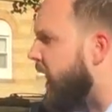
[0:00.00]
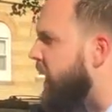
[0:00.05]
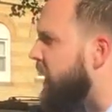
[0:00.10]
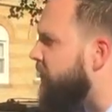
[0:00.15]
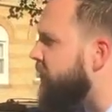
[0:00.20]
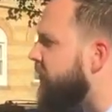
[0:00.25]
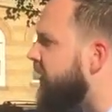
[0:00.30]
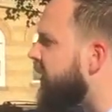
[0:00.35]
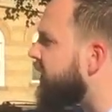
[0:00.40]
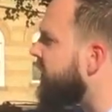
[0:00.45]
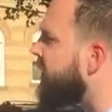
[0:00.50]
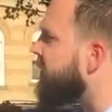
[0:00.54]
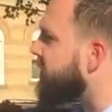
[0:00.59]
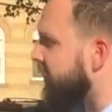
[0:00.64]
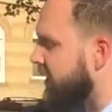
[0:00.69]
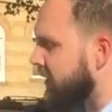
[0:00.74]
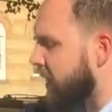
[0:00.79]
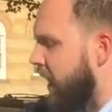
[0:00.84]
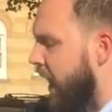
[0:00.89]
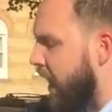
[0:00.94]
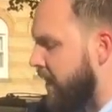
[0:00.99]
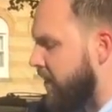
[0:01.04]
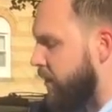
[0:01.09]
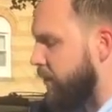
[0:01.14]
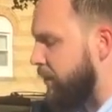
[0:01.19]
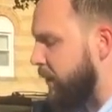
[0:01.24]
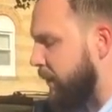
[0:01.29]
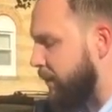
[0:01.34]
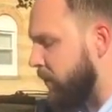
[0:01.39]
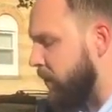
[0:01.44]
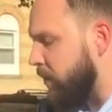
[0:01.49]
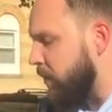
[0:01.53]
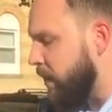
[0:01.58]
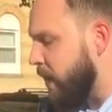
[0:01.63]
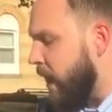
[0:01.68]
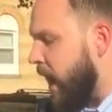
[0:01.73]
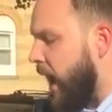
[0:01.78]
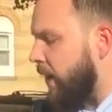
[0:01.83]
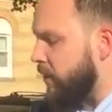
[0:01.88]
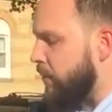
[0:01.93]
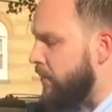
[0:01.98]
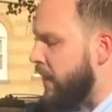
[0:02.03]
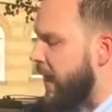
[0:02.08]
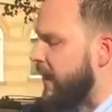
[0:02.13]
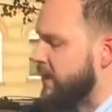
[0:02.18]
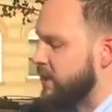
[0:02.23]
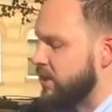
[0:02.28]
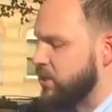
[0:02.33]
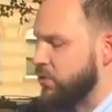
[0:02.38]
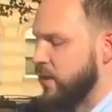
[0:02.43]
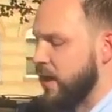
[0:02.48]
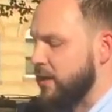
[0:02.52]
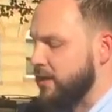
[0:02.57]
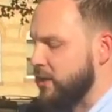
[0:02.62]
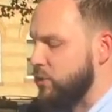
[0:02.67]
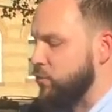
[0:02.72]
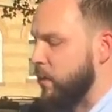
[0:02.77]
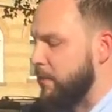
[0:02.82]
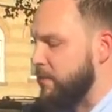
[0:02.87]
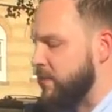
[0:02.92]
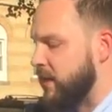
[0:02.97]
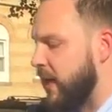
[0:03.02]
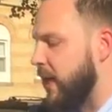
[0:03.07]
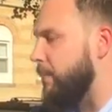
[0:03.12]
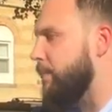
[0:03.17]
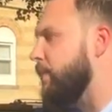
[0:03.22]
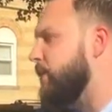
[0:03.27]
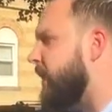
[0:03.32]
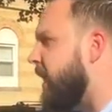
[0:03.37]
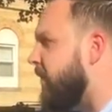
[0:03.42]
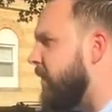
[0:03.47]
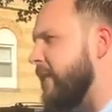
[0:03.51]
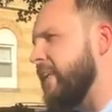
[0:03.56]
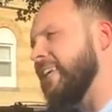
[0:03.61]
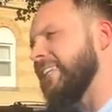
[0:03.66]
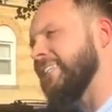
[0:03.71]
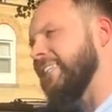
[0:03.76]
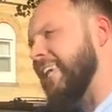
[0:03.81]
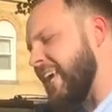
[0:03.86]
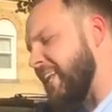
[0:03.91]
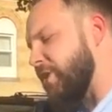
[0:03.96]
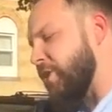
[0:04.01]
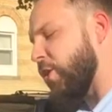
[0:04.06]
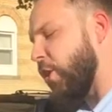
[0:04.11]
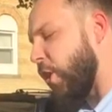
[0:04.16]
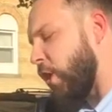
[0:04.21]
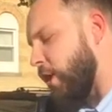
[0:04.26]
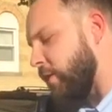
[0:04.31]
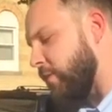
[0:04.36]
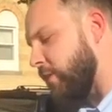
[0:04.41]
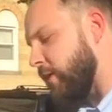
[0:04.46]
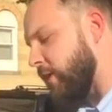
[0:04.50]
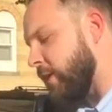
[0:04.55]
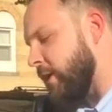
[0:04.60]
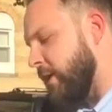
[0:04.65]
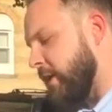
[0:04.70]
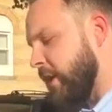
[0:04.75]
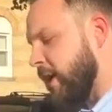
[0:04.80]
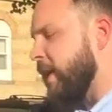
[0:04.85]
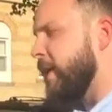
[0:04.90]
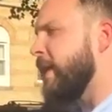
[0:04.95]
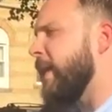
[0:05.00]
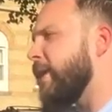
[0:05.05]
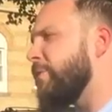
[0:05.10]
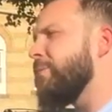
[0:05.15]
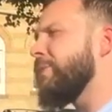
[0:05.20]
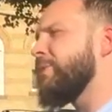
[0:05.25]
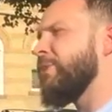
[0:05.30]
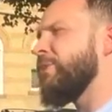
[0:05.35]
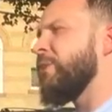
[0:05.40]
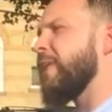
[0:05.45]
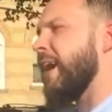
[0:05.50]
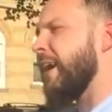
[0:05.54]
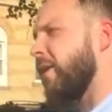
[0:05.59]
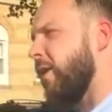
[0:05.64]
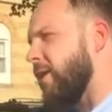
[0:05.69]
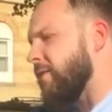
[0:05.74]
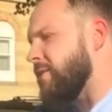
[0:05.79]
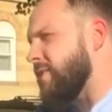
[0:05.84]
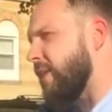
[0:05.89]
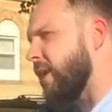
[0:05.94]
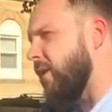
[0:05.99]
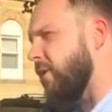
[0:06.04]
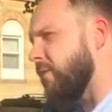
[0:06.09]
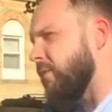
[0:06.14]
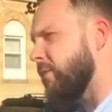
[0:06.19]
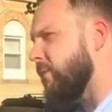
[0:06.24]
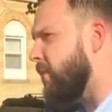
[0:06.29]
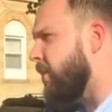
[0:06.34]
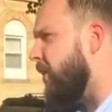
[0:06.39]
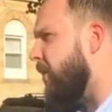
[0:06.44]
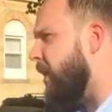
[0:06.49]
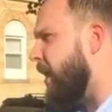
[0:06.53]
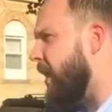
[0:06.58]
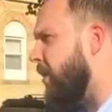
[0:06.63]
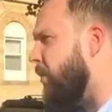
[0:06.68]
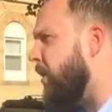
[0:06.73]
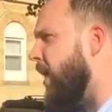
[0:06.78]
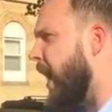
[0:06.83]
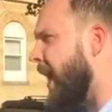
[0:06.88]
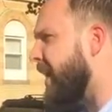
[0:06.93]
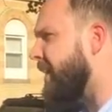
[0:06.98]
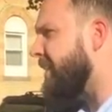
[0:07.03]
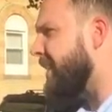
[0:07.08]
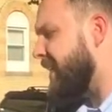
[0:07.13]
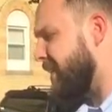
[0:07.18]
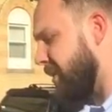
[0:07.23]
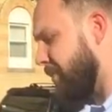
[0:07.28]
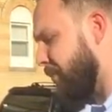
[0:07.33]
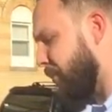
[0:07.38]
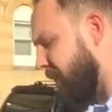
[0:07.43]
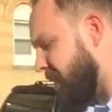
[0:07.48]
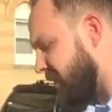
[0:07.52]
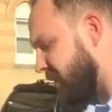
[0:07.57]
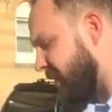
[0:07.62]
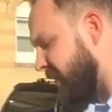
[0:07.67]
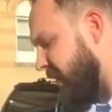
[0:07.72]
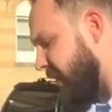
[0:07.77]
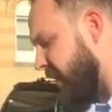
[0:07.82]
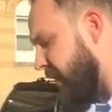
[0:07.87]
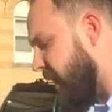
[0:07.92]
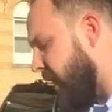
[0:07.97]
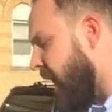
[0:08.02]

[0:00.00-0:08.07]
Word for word: And if Nick needs to lie to the people on the Magus Strategies website and pretend that he attended Harvard, Nick will do that also. All right, well, I attended Princeton.